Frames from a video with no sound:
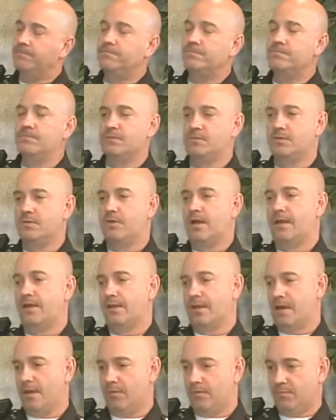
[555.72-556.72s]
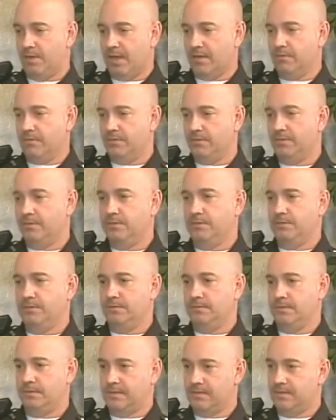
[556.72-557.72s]
So I will be able
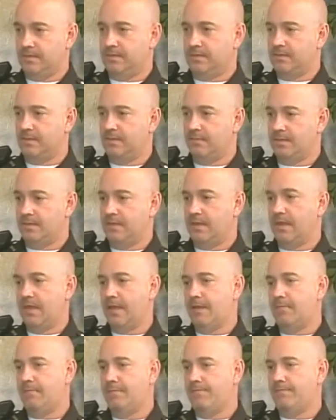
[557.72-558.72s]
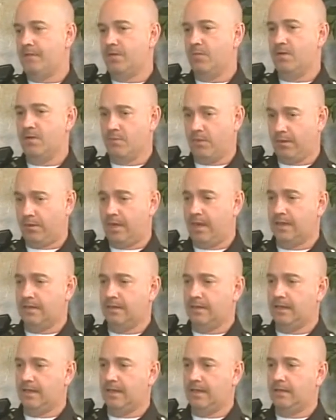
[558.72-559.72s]
to assist him in that, and we work hand
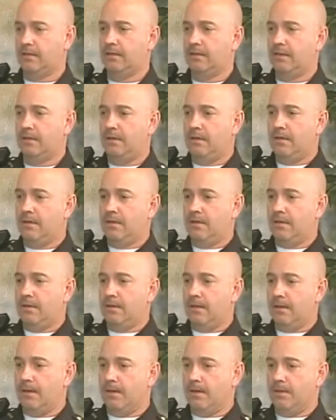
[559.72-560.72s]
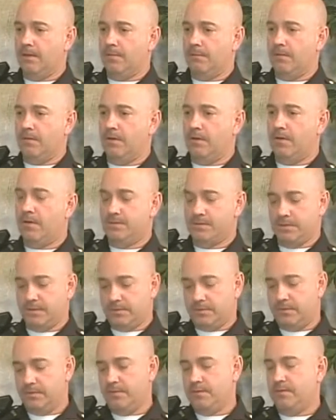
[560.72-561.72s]
in hand. Also,
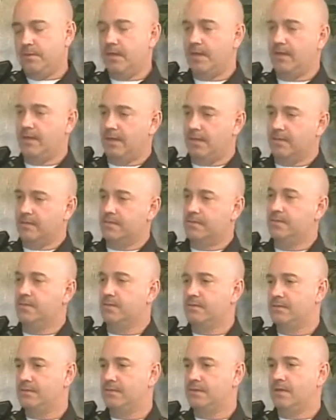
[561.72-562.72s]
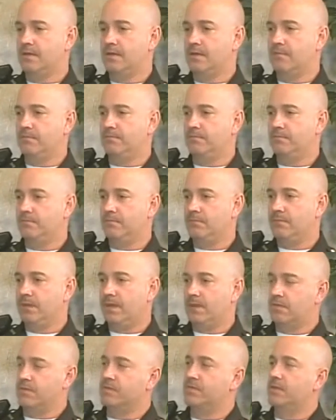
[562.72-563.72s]
too, I assist
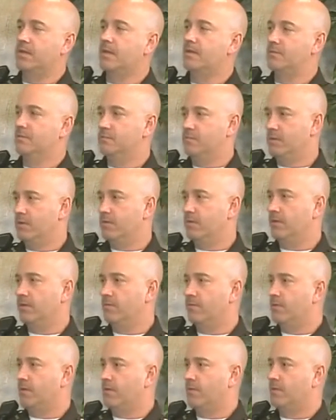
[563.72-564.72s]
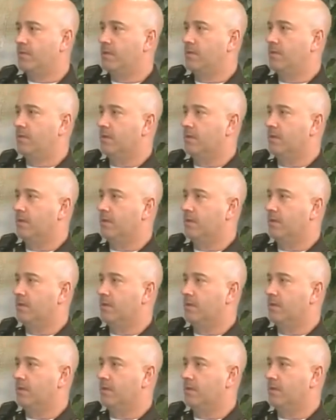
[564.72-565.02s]
Anderson Township Zoning Department